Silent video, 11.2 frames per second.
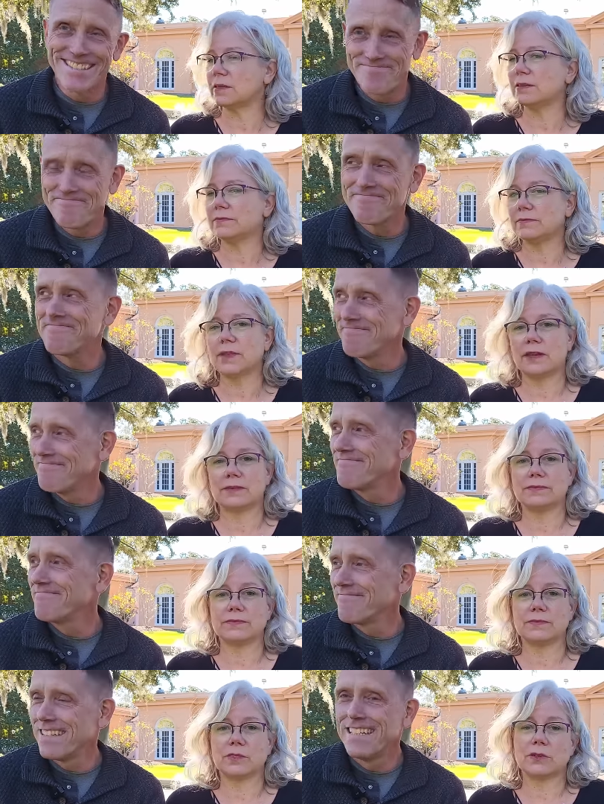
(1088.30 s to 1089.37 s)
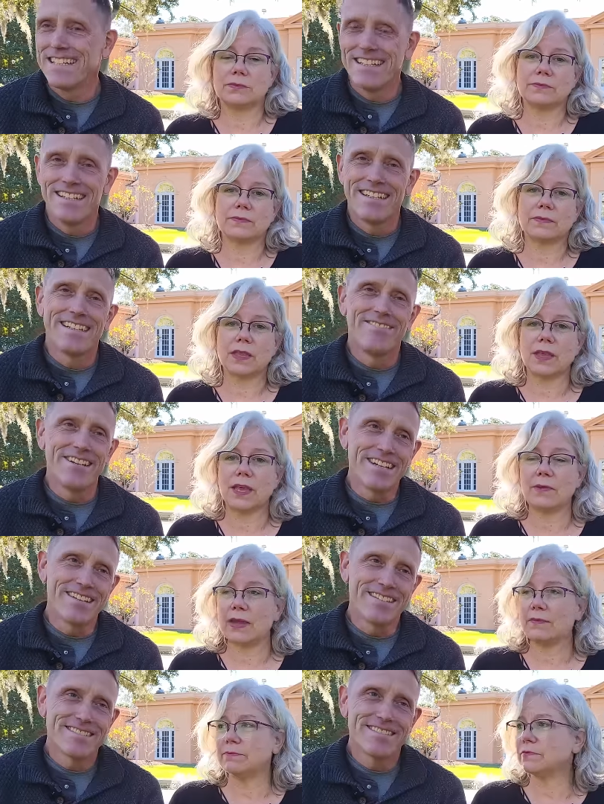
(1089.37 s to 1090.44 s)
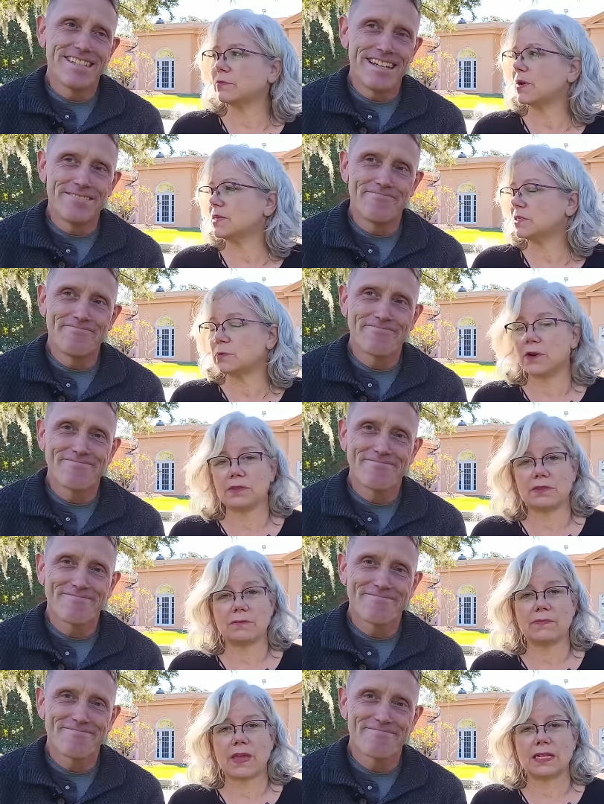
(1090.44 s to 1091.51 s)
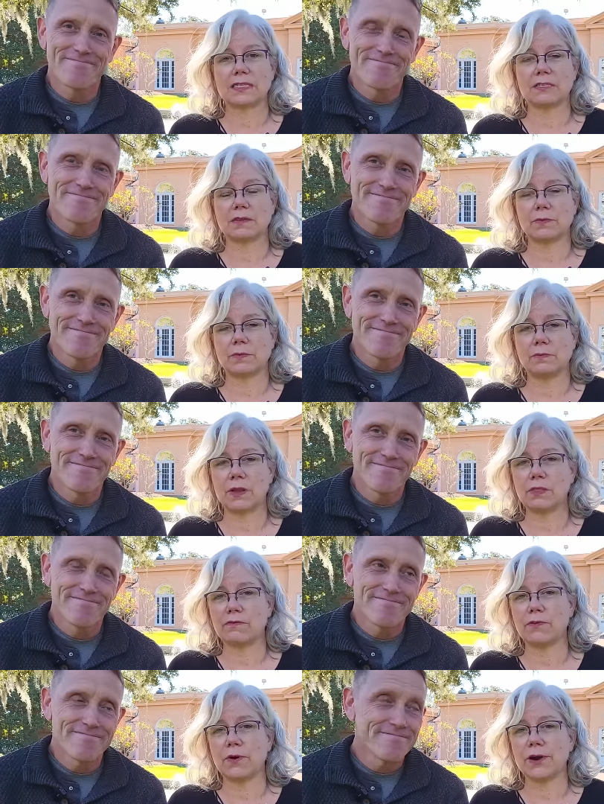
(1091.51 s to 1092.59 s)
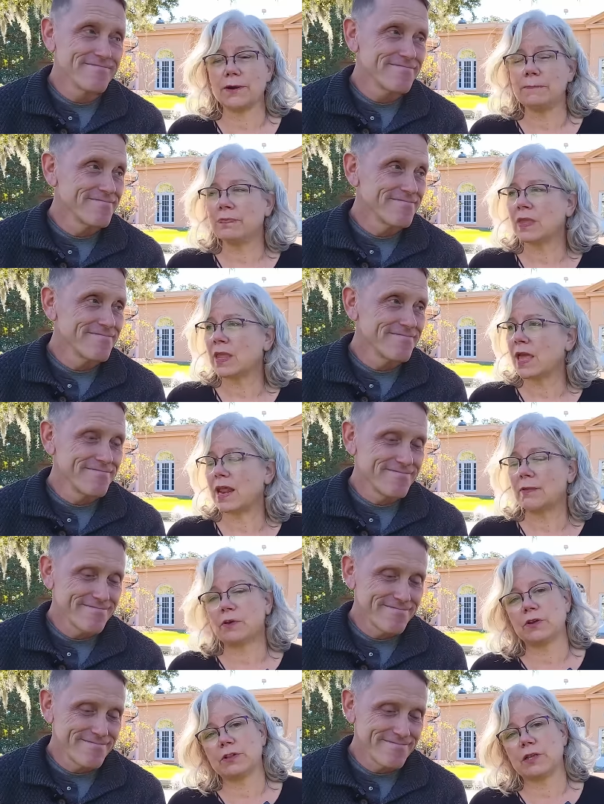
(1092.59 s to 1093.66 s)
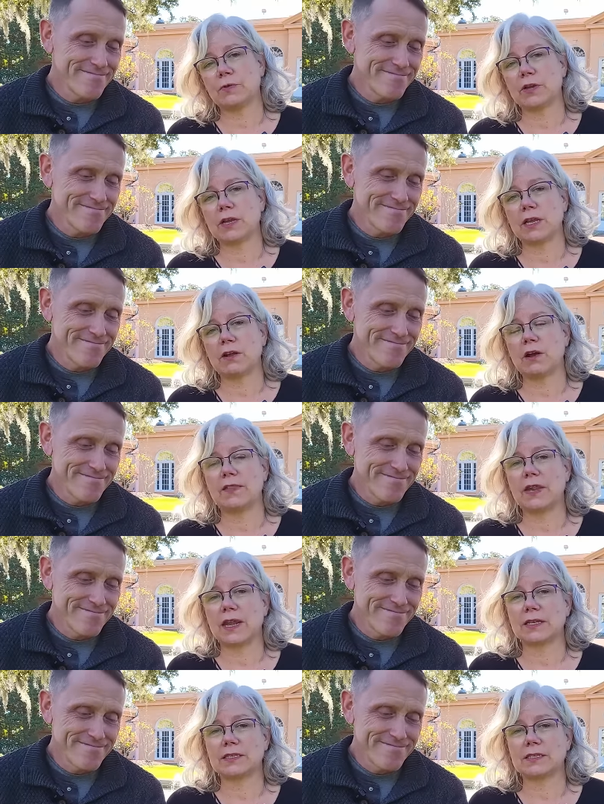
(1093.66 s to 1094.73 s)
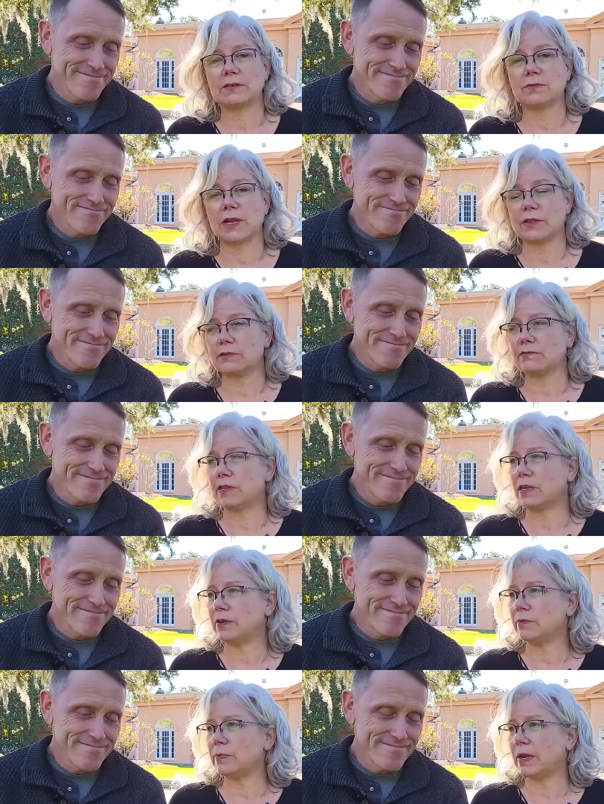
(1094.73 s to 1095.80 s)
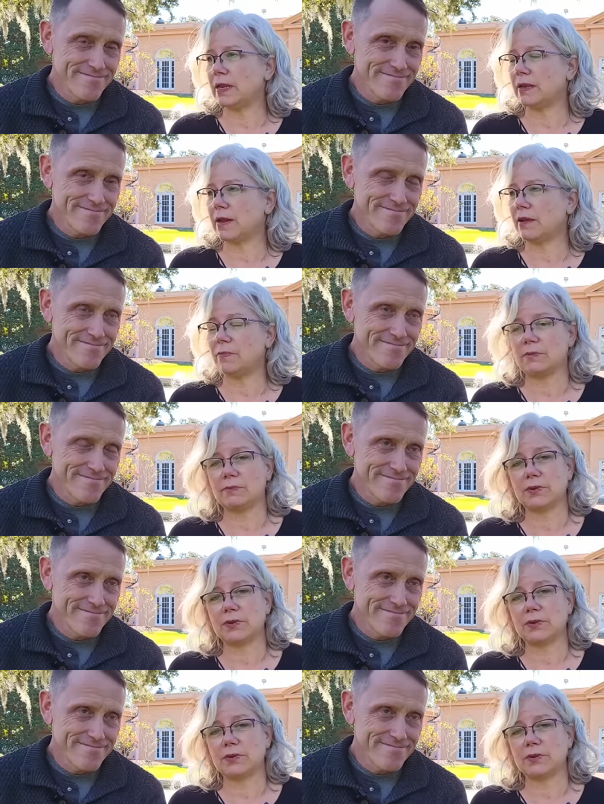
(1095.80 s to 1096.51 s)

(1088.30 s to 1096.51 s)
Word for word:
Speaker 1: jazz. Yeah. So we anyway, could, for yeah. what it's worth, that's month four. And I'm currently working on the next regular video, but I've been